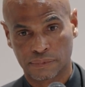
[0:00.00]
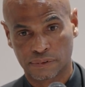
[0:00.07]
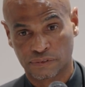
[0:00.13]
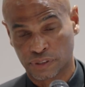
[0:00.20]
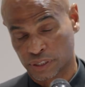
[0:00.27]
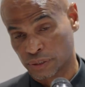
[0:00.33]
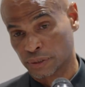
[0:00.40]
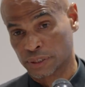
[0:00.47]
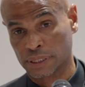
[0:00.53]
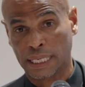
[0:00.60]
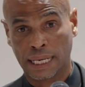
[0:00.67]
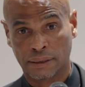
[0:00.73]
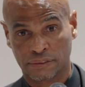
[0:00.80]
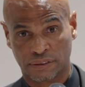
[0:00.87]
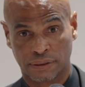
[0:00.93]
for social
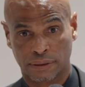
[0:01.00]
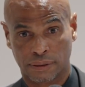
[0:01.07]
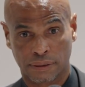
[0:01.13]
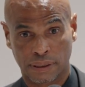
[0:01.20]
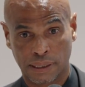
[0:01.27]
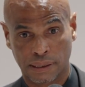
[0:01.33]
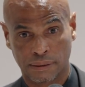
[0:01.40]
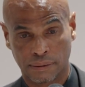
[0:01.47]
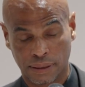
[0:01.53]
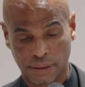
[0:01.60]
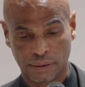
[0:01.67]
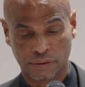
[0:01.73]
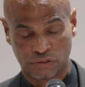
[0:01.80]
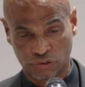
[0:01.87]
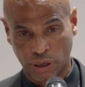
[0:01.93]
housing,
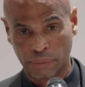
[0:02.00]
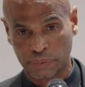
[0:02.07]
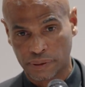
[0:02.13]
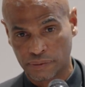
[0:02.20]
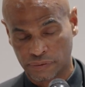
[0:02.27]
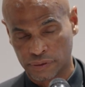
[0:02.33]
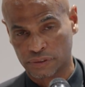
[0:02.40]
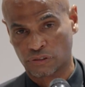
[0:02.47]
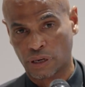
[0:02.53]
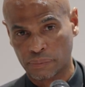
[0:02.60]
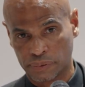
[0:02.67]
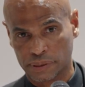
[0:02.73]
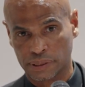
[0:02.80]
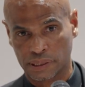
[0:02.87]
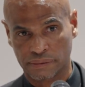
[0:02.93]
for
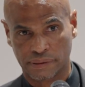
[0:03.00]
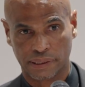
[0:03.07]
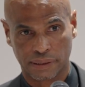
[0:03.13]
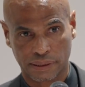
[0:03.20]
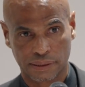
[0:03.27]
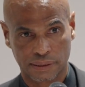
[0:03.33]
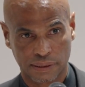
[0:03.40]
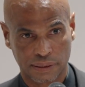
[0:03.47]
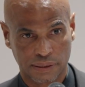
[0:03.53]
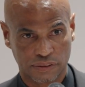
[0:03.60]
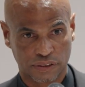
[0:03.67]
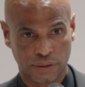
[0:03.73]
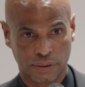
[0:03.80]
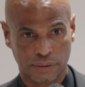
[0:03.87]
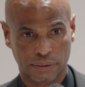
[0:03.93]
tropical living.
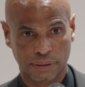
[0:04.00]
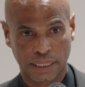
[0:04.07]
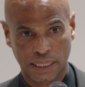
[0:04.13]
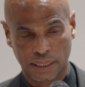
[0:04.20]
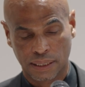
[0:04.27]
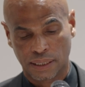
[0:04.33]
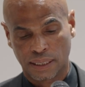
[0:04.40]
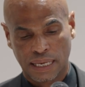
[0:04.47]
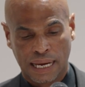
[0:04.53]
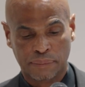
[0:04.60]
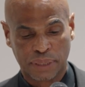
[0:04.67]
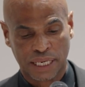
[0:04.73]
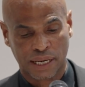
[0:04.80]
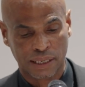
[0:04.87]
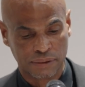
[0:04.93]
So,
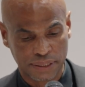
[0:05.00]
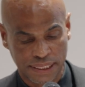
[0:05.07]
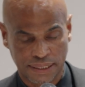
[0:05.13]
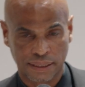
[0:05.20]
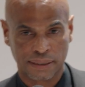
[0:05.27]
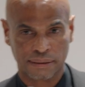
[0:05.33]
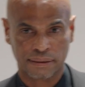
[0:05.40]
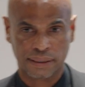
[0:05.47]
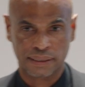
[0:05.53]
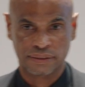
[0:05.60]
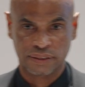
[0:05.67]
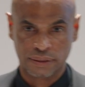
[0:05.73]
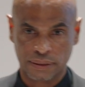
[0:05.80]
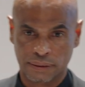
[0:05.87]
I always think that,